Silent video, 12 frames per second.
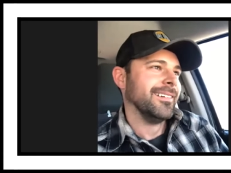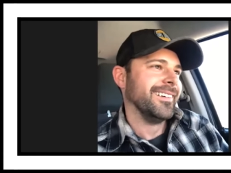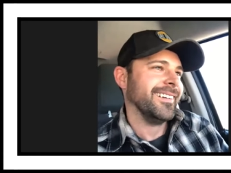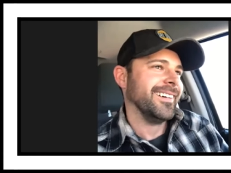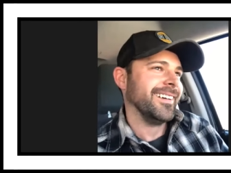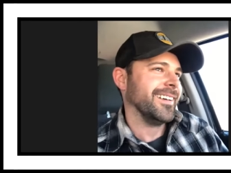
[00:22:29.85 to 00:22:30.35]

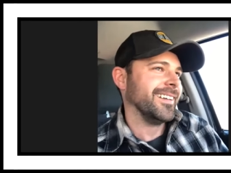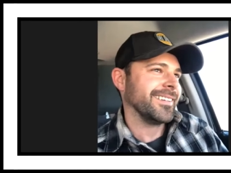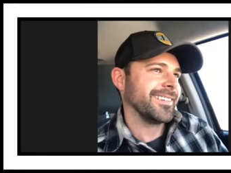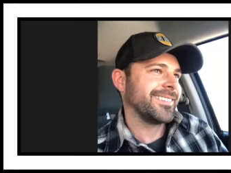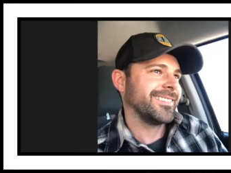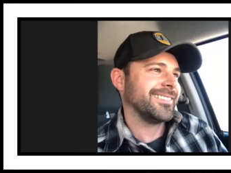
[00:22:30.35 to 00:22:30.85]
and
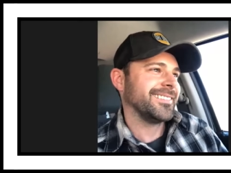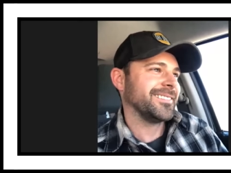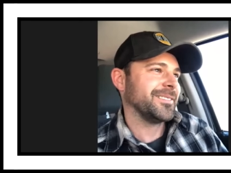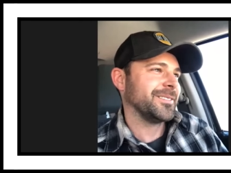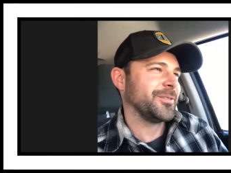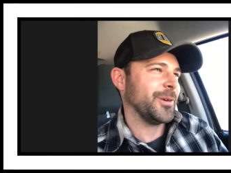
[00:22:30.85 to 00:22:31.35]

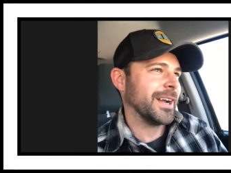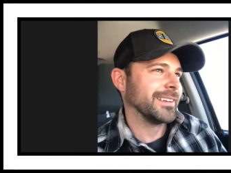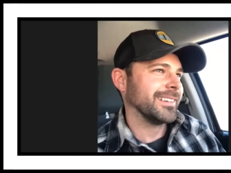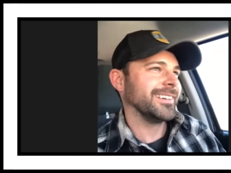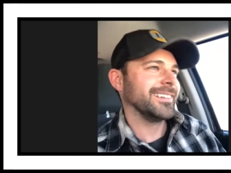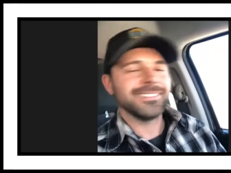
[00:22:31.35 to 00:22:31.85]

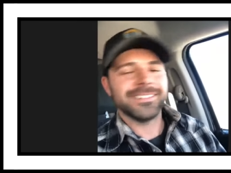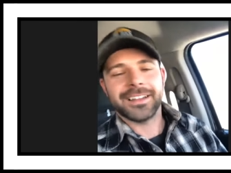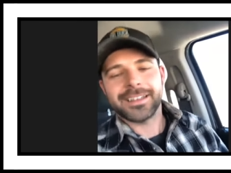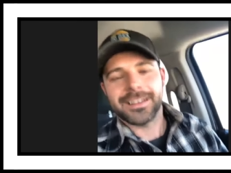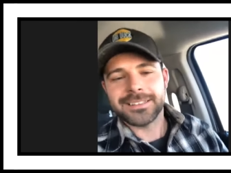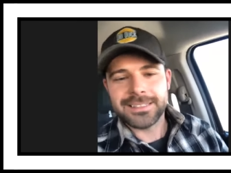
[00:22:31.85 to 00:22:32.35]
finally, like
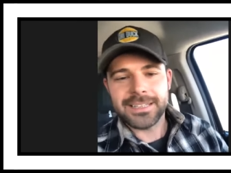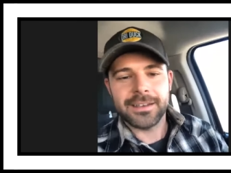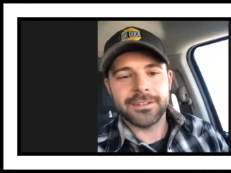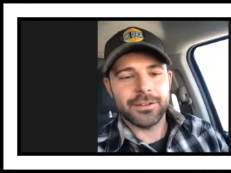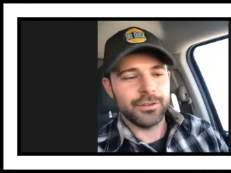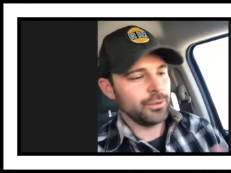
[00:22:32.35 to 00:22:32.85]
I said,
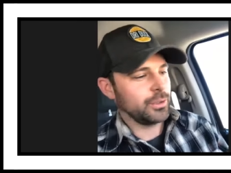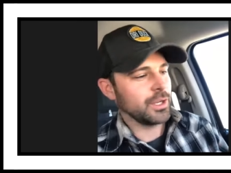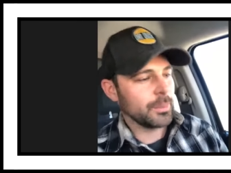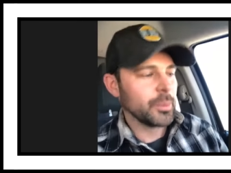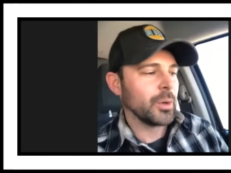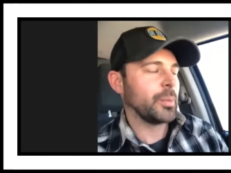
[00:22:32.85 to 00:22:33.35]
you, you
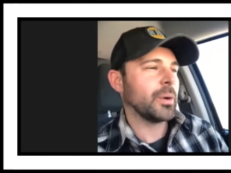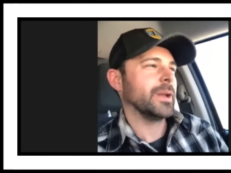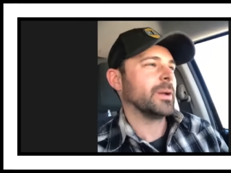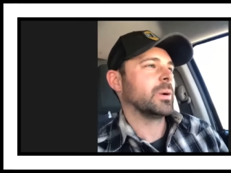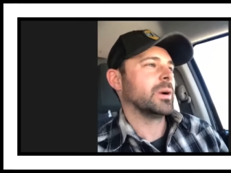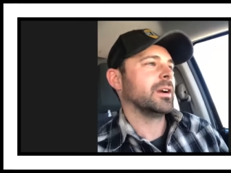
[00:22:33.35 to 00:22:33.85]
come to a point
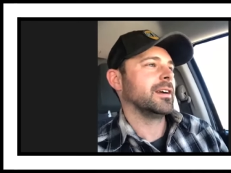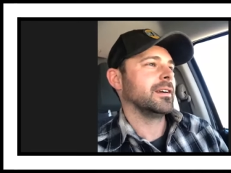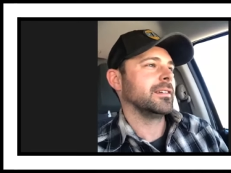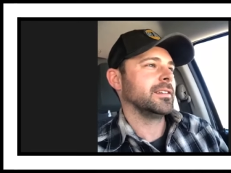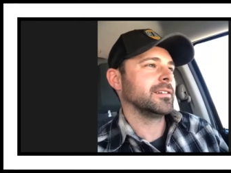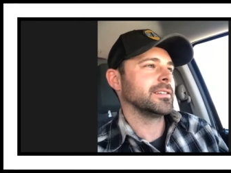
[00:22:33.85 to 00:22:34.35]
where
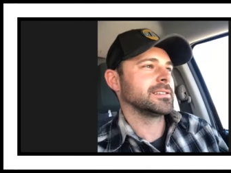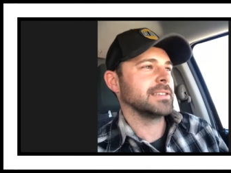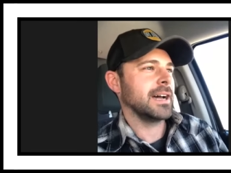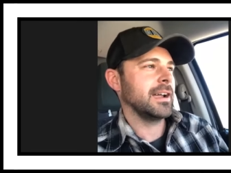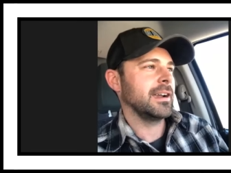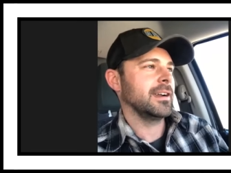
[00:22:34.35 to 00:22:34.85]
your
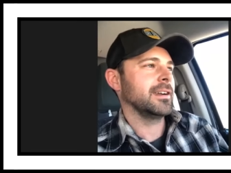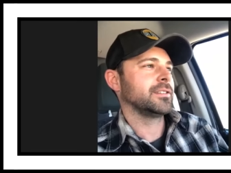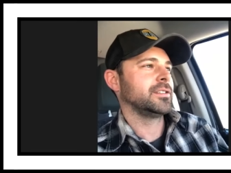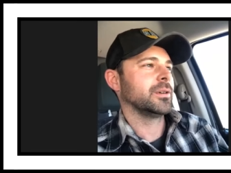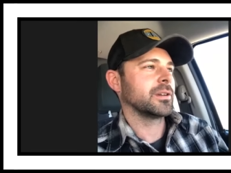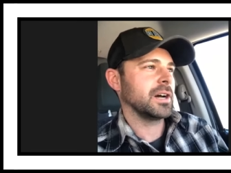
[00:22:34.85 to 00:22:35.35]
desire
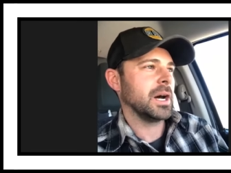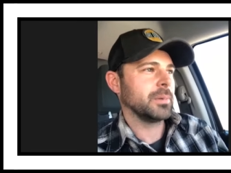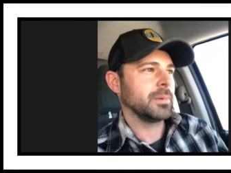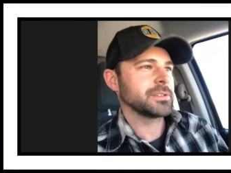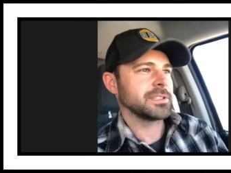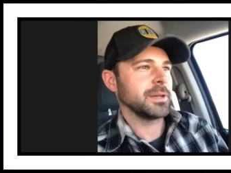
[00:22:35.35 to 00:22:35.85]
to
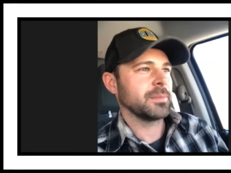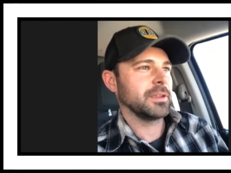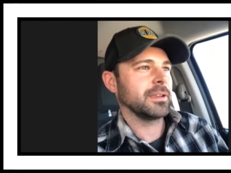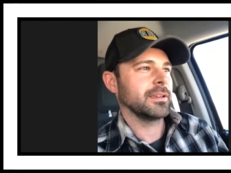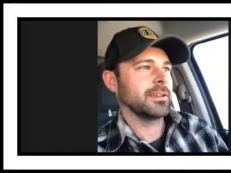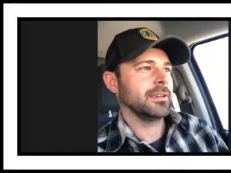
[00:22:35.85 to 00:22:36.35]
accomplish
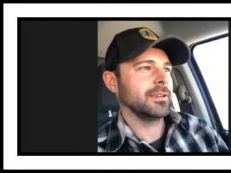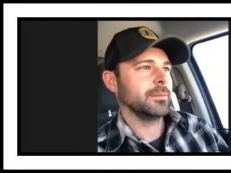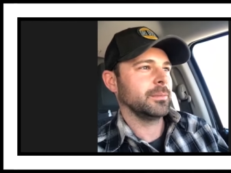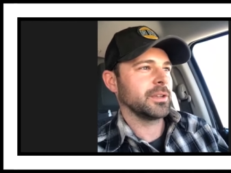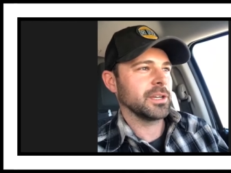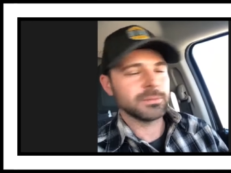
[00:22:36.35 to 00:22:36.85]
something
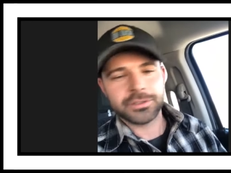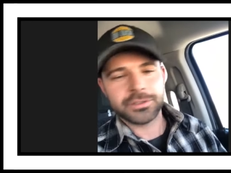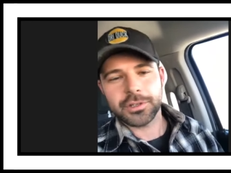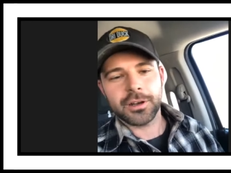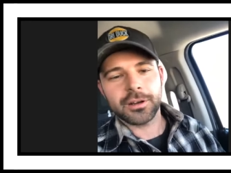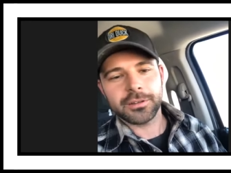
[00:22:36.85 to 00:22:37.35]
becomes
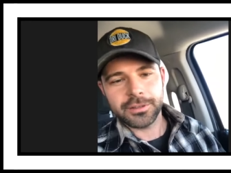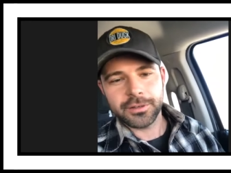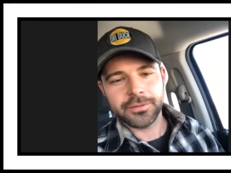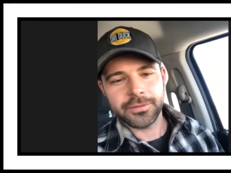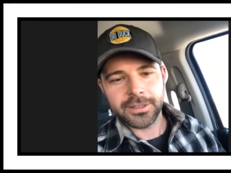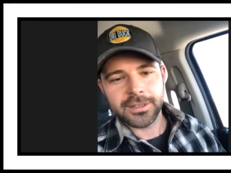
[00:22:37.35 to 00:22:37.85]
stronger than your
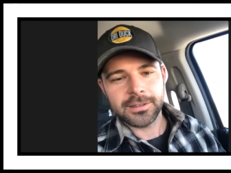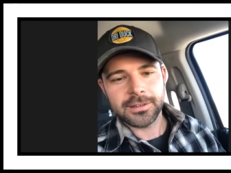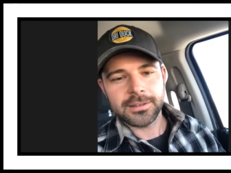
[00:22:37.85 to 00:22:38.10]
fear.